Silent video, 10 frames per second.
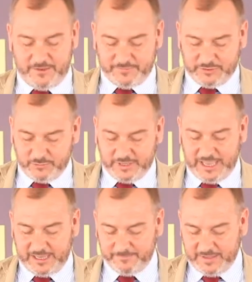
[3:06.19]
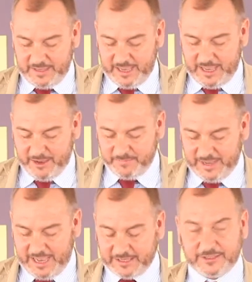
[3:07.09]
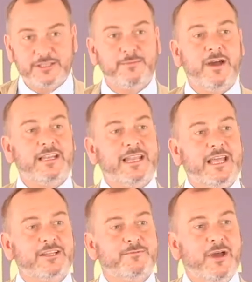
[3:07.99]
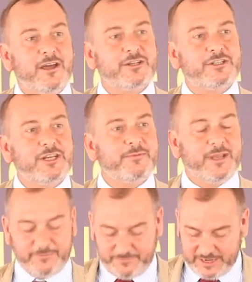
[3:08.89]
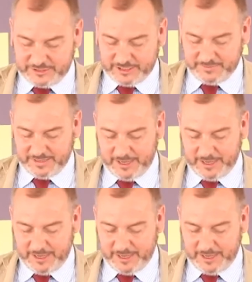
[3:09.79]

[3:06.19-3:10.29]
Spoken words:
the UK and Somaliland partnership and friendship,